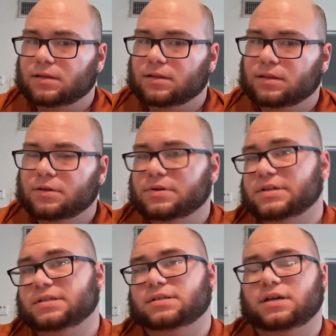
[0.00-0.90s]
there
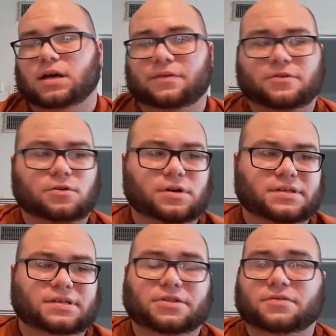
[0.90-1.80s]
is, of
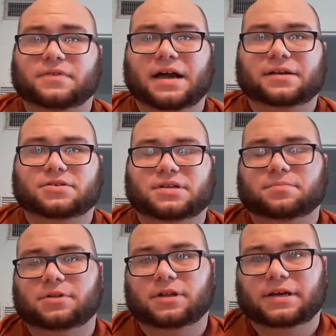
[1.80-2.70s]
course, other factors
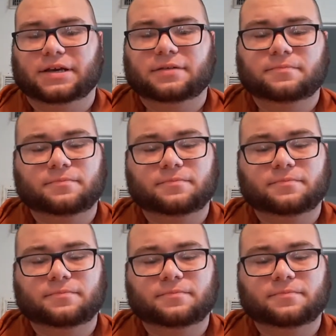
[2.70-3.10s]
at play.